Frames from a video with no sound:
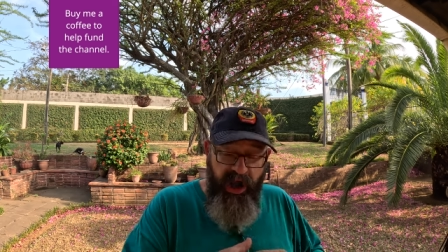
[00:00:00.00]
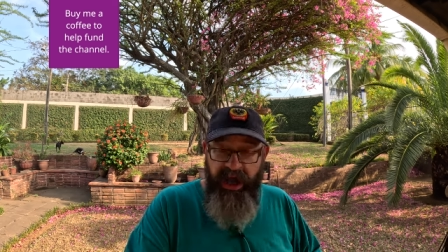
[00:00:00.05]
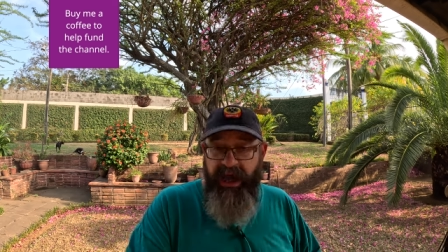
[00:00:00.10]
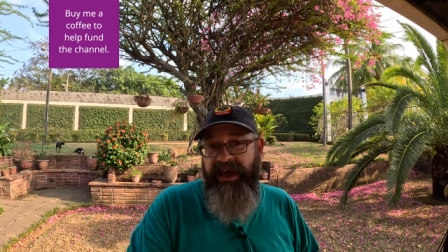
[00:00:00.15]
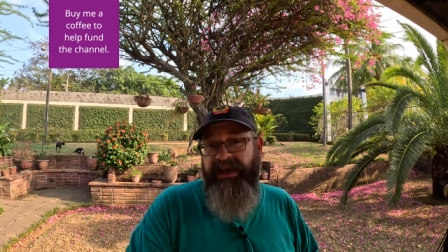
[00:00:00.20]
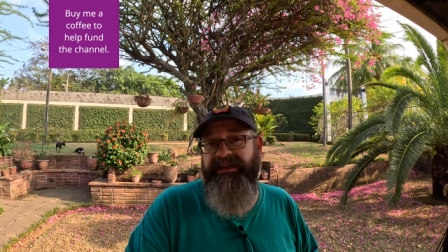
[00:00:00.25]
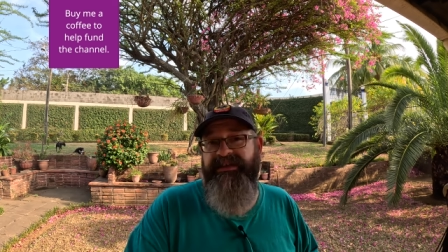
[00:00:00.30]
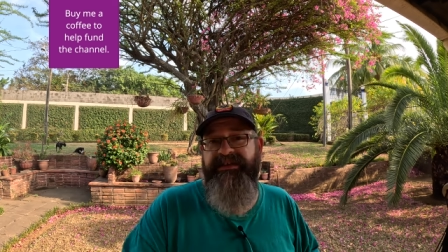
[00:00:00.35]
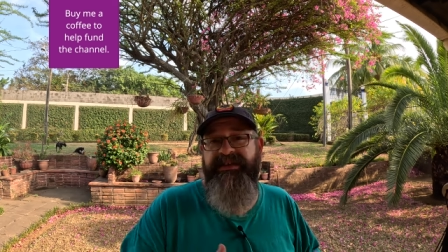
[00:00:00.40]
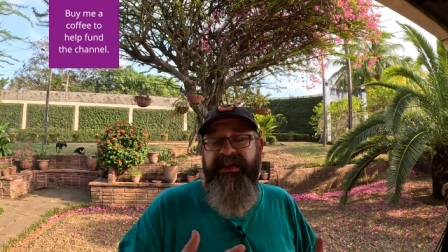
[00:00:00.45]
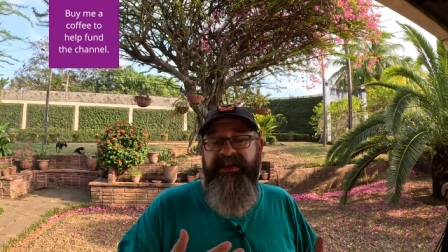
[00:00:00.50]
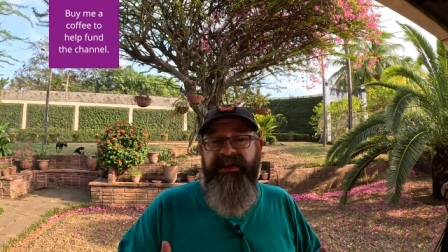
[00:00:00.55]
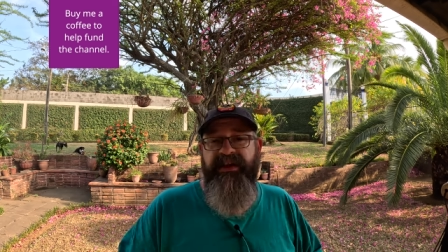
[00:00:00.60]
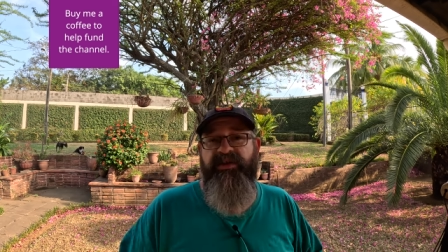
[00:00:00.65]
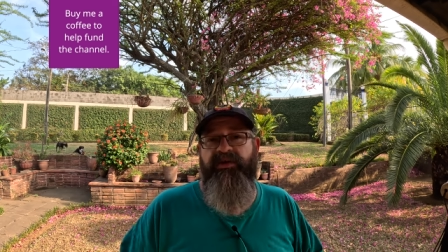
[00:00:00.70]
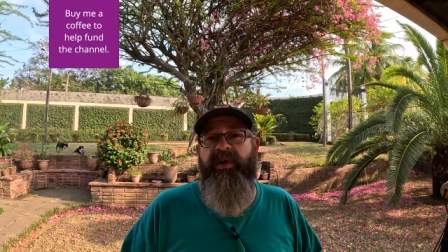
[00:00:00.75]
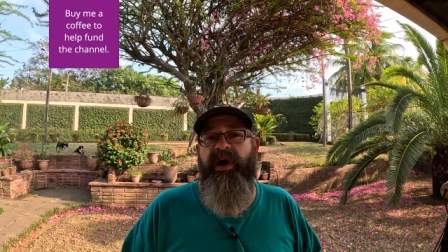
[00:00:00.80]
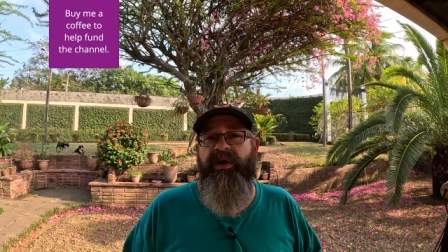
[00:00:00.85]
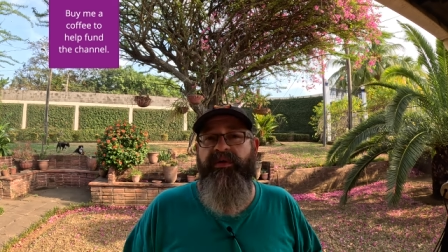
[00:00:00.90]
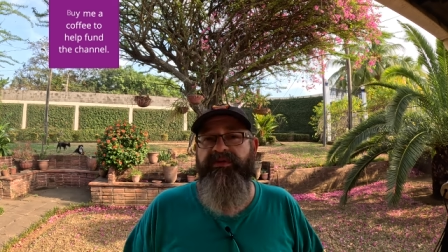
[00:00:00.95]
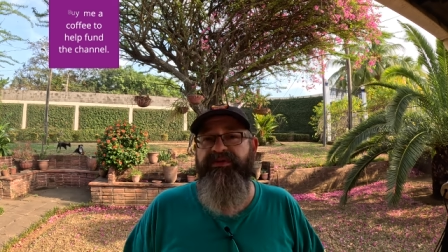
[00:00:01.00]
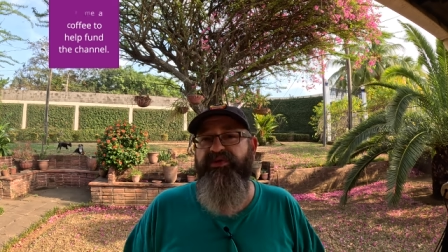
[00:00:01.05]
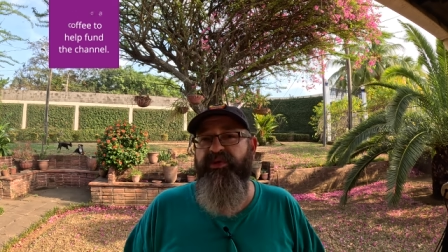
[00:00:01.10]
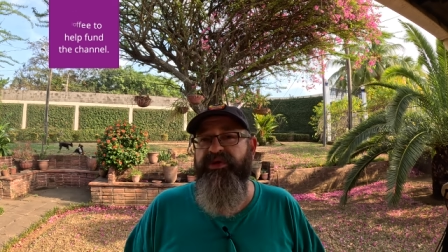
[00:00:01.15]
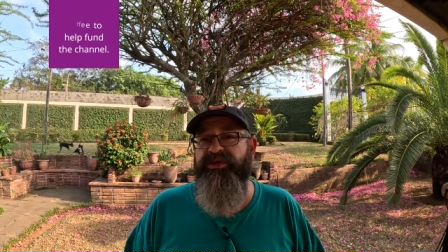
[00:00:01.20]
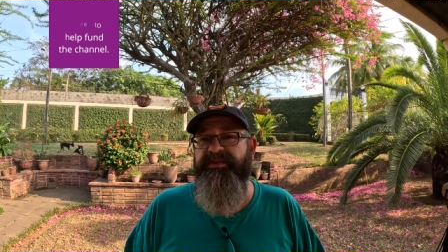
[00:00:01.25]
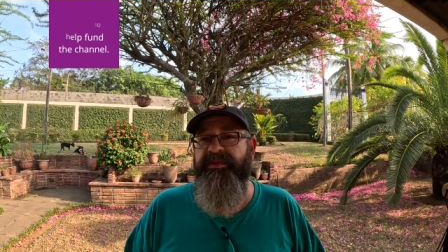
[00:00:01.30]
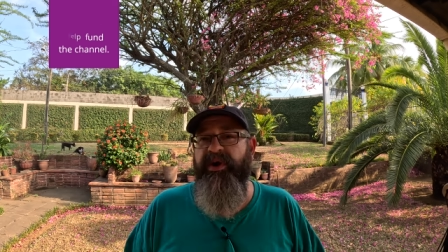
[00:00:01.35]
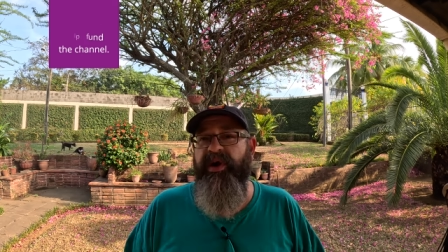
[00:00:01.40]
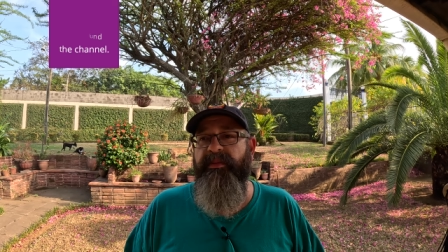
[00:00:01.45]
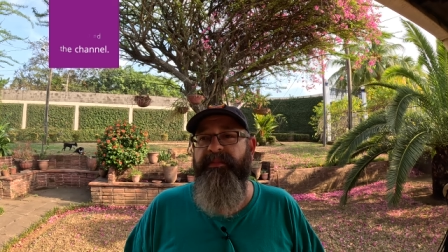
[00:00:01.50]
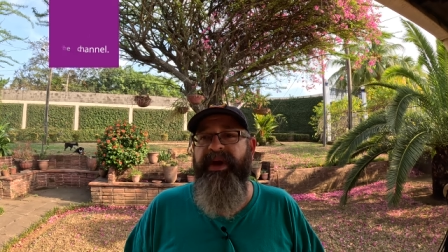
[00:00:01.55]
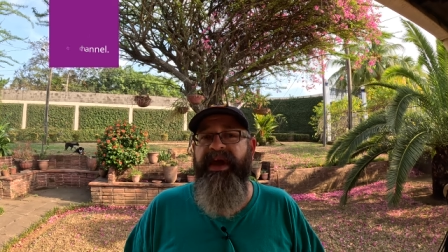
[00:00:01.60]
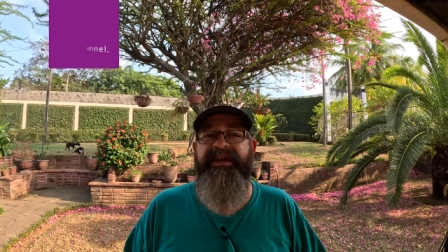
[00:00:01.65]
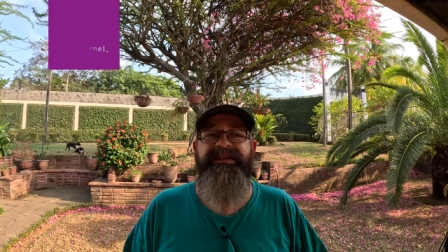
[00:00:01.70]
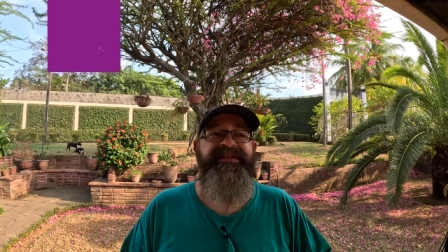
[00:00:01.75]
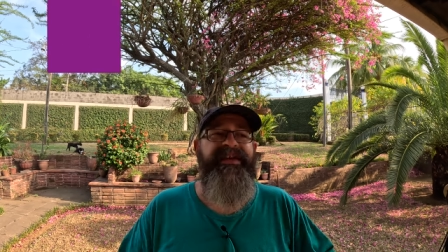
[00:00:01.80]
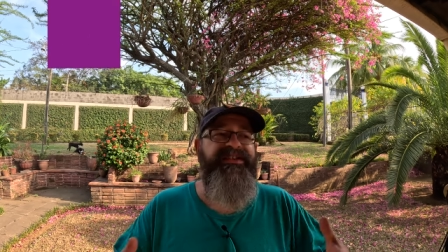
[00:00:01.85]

us that Nicaragua is going to be our base.